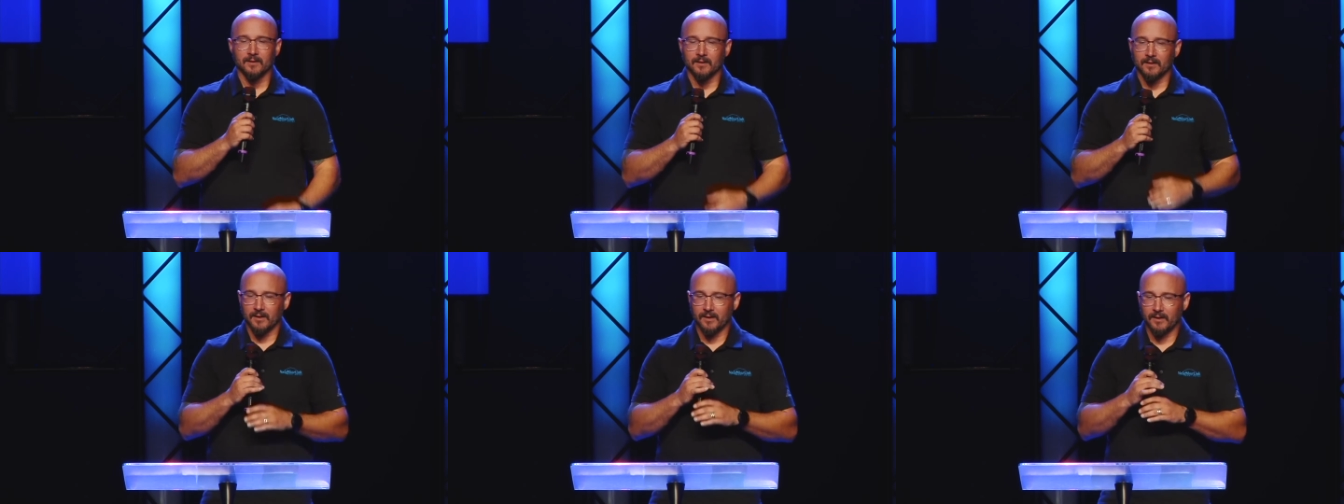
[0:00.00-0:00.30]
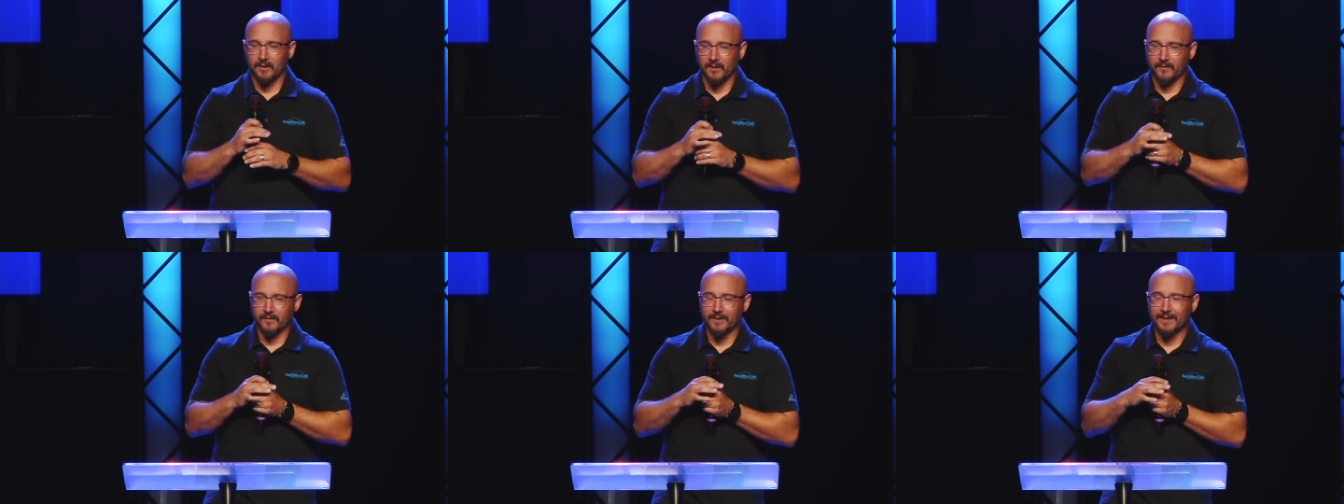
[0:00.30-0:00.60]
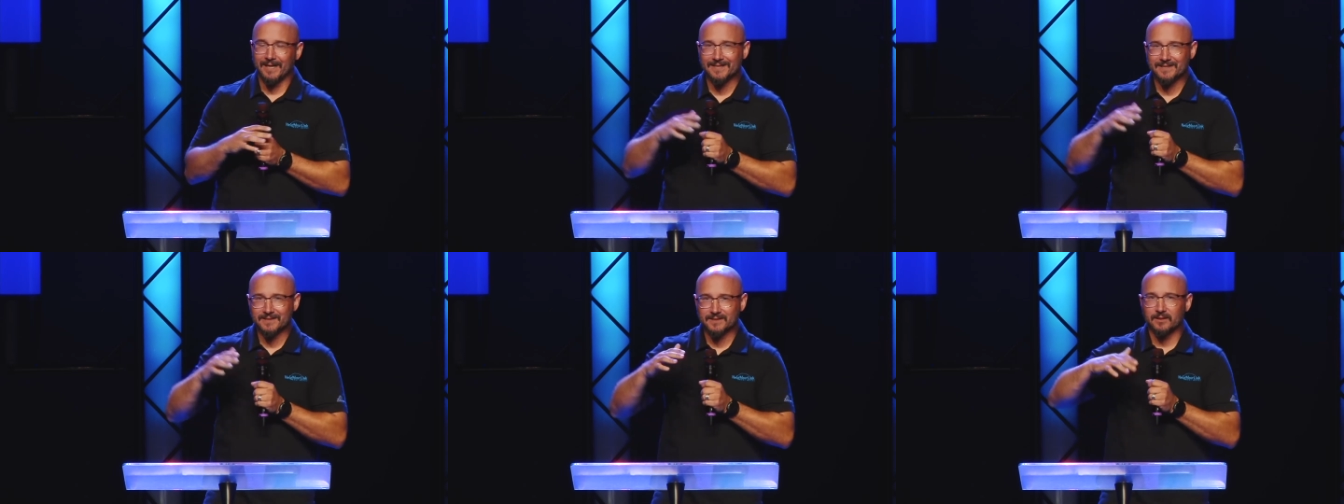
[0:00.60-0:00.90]
Uh, the
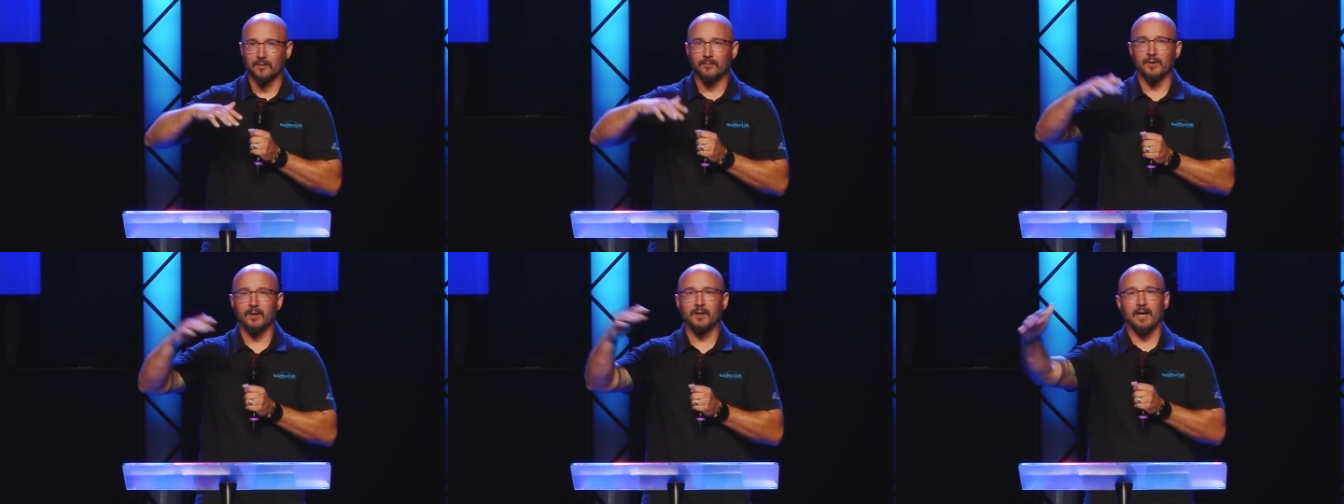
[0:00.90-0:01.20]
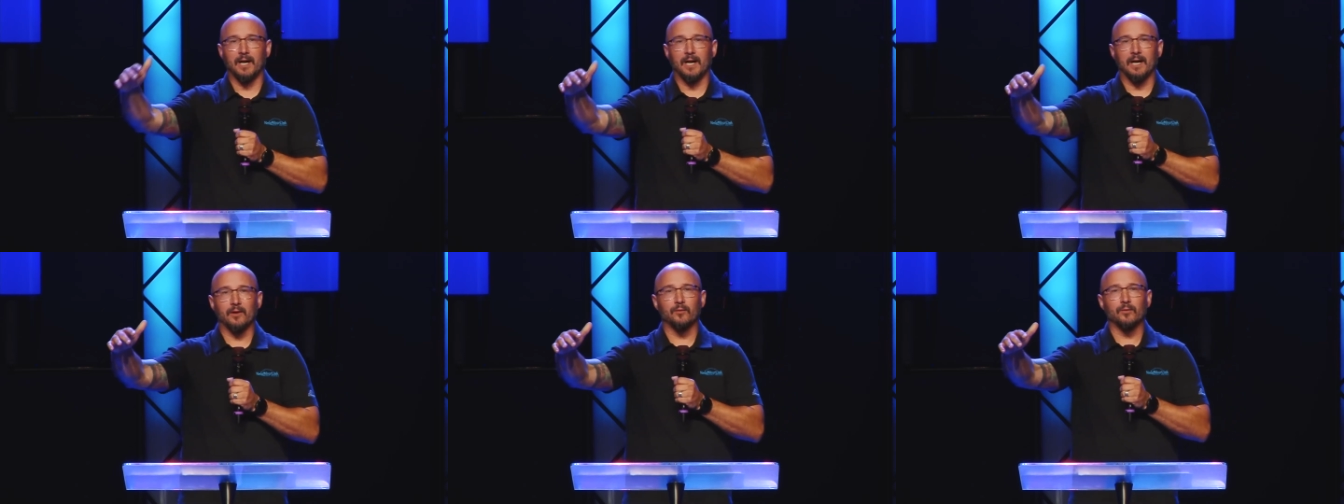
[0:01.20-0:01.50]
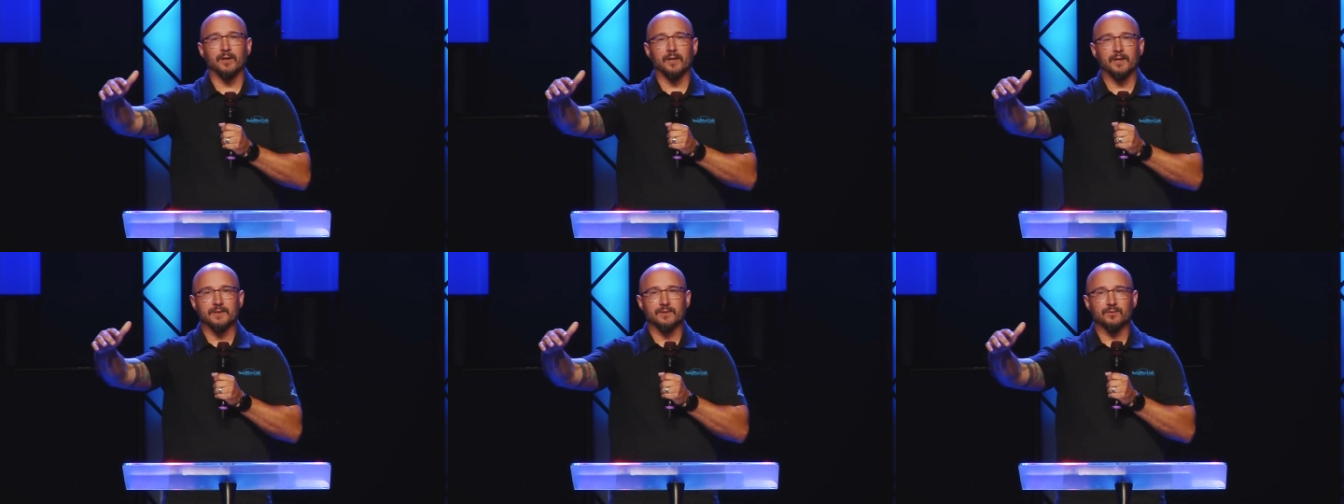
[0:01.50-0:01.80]
next summer, I
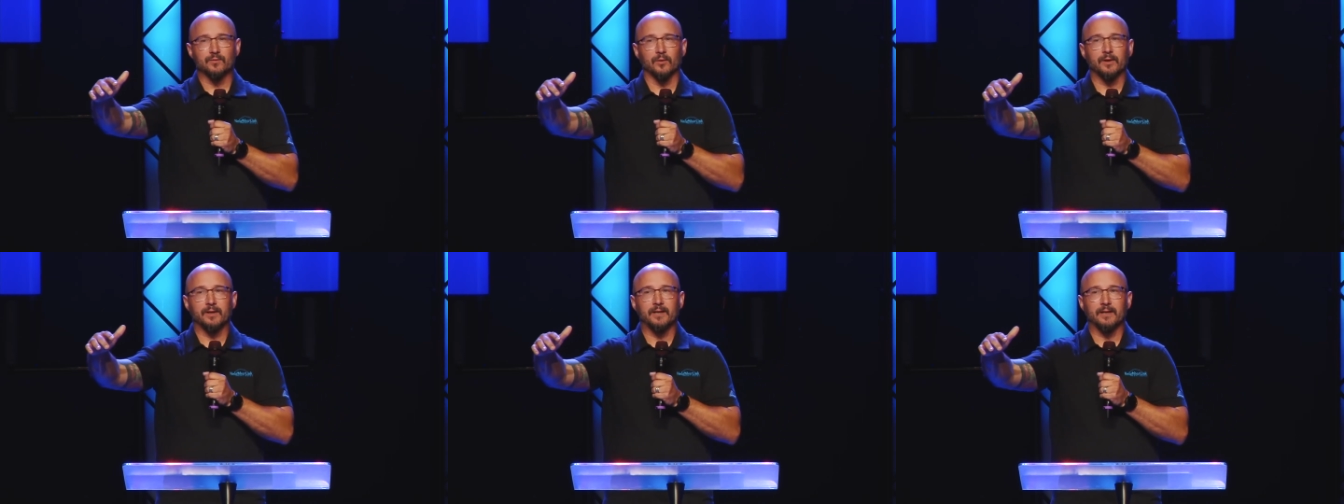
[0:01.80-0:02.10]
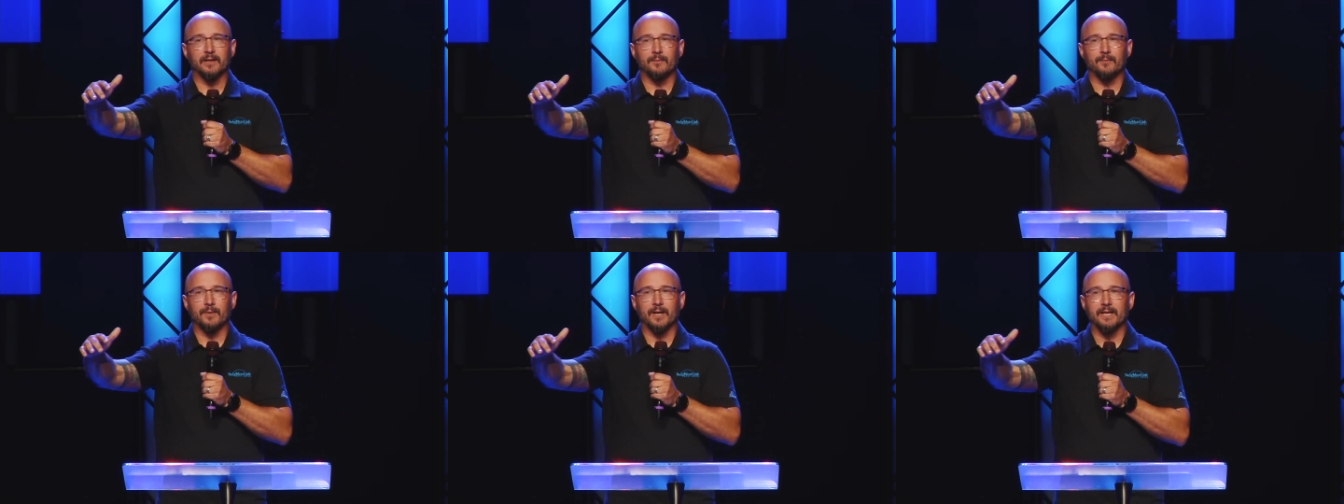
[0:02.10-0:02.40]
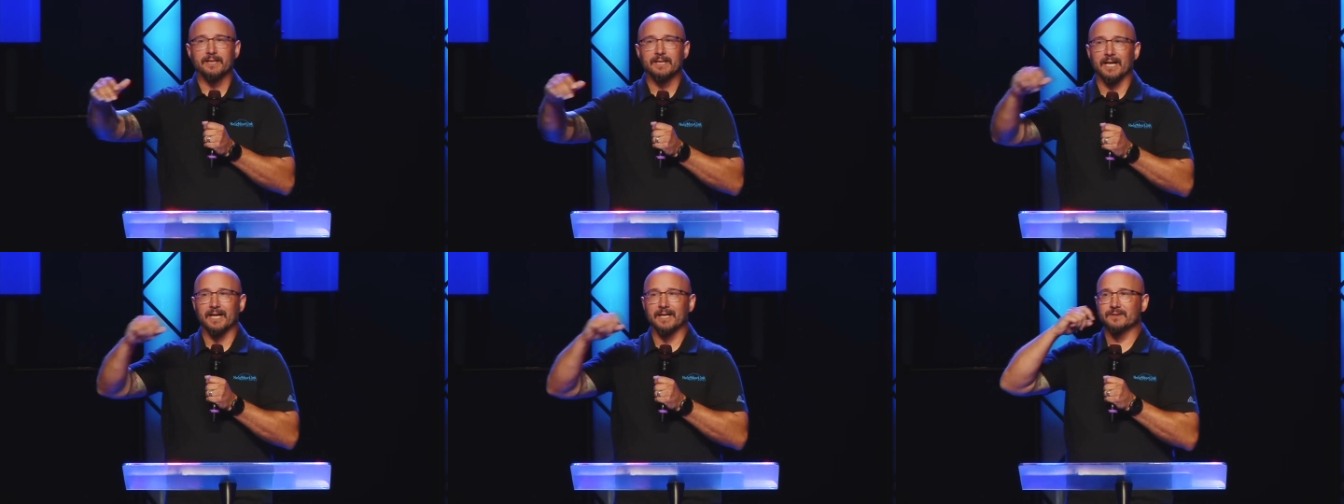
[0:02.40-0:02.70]
was working at my
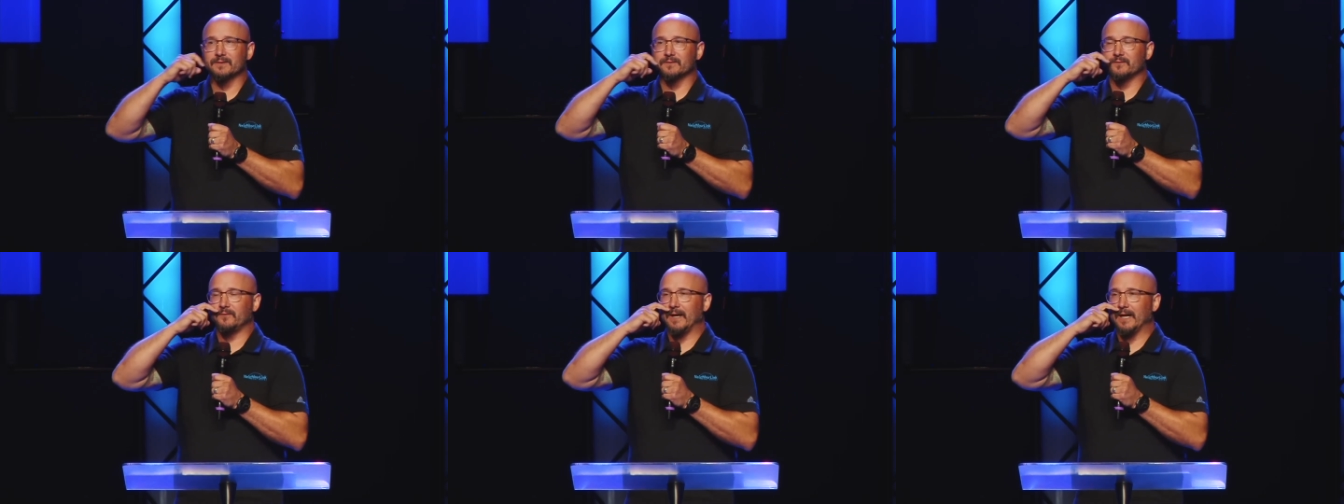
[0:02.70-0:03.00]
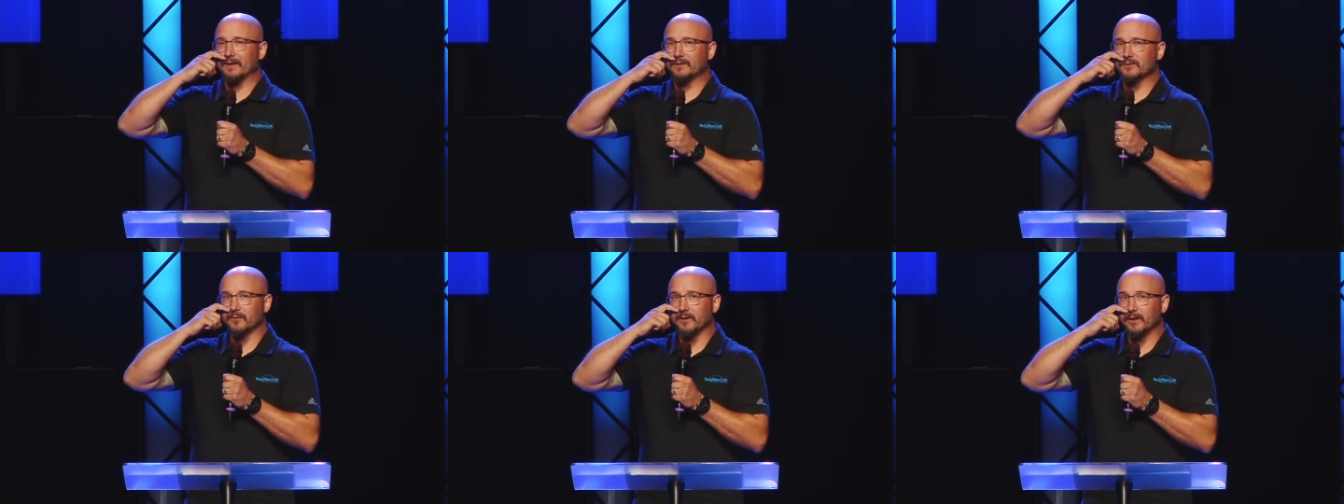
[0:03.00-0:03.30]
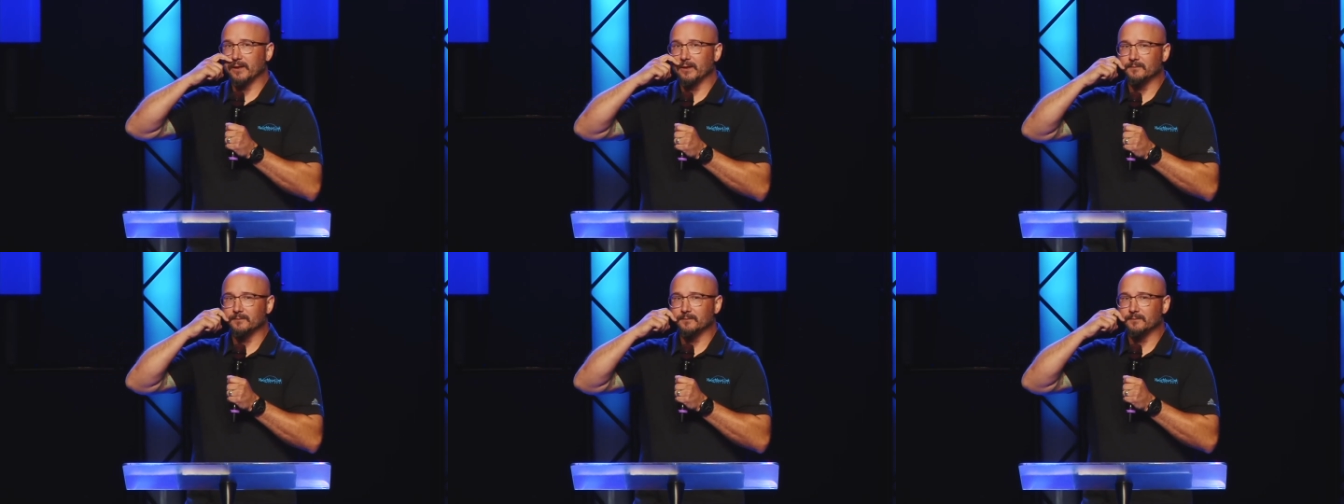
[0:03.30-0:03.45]
dad's factory,